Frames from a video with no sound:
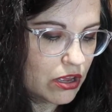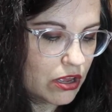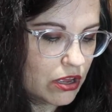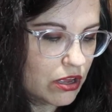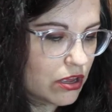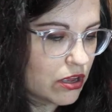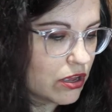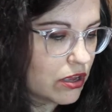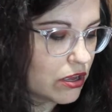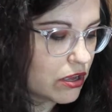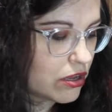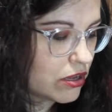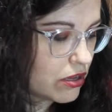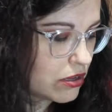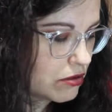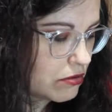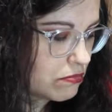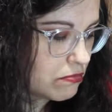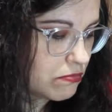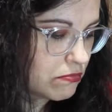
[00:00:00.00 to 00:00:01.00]

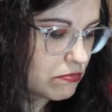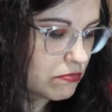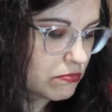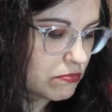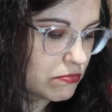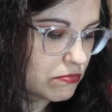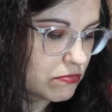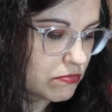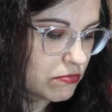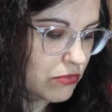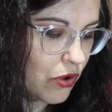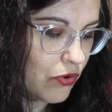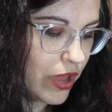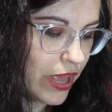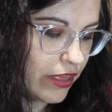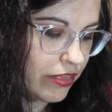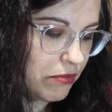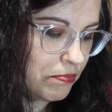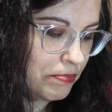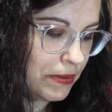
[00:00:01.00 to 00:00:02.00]
Um,
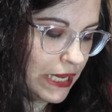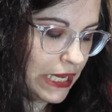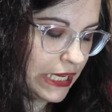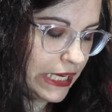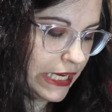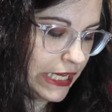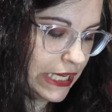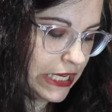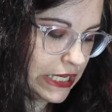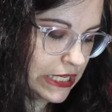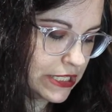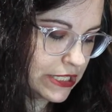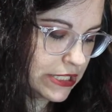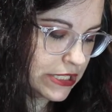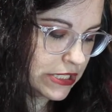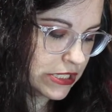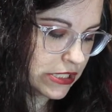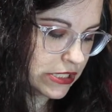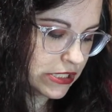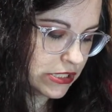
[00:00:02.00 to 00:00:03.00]
okay, the beanies,
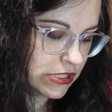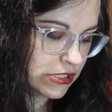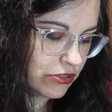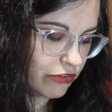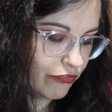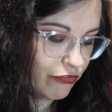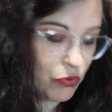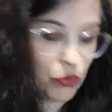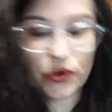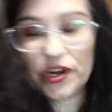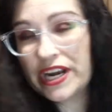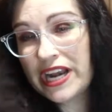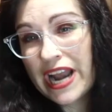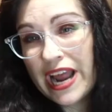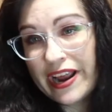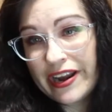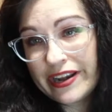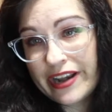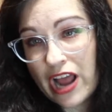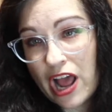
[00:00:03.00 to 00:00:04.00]

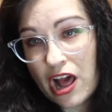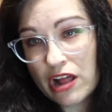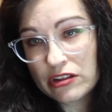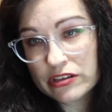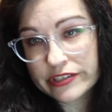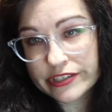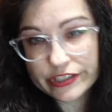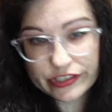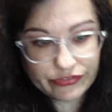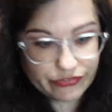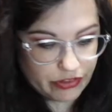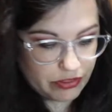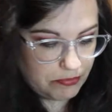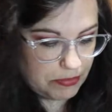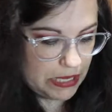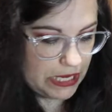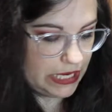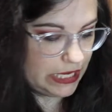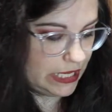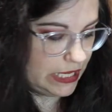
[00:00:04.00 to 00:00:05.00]
$49 for the
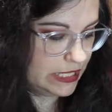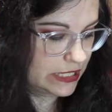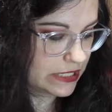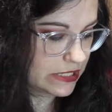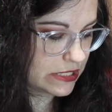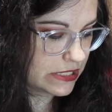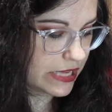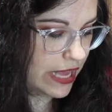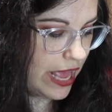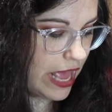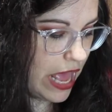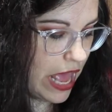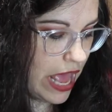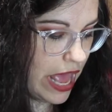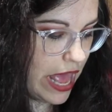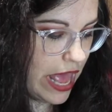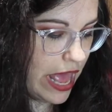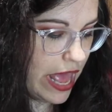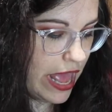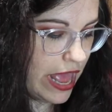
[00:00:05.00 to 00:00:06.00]
beanies.
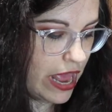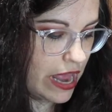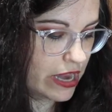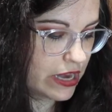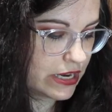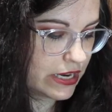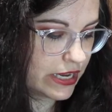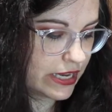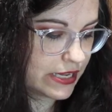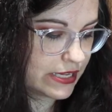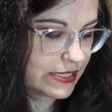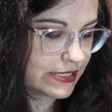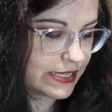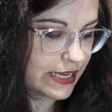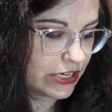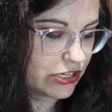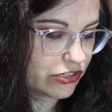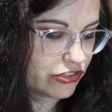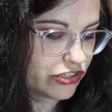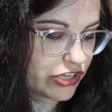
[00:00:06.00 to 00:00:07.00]
And it is
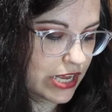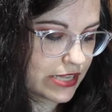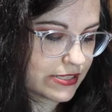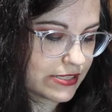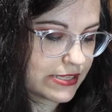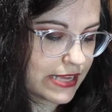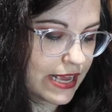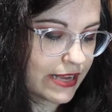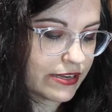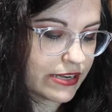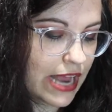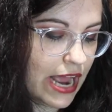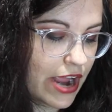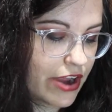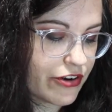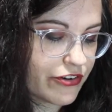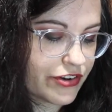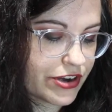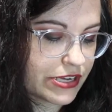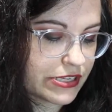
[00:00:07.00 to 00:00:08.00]
a Jet Set
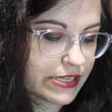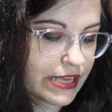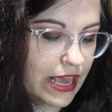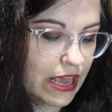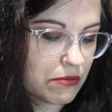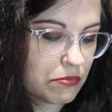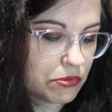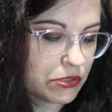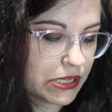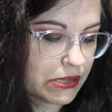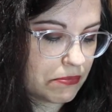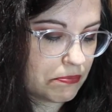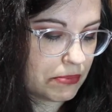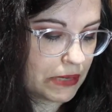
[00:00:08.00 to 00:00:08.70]
Diaries cable knit